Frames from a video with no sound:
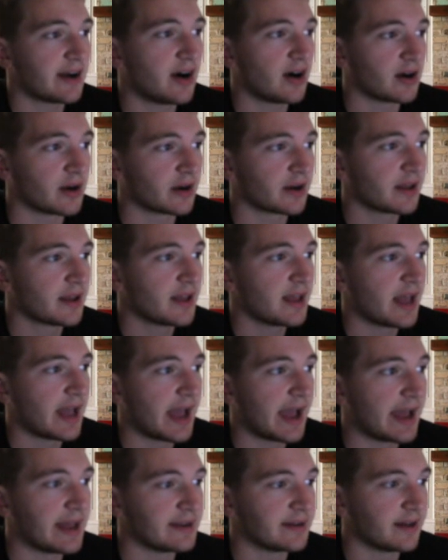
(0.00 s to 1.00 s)
card,
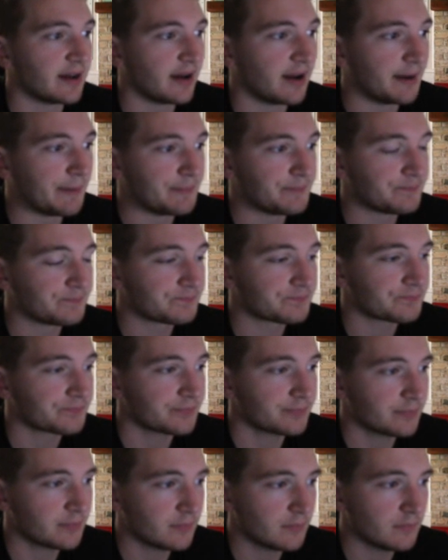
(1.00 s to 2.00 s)
and uh,
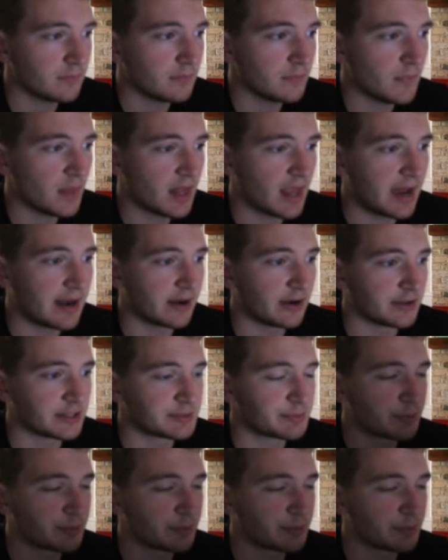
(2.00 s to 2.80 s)
I don't know,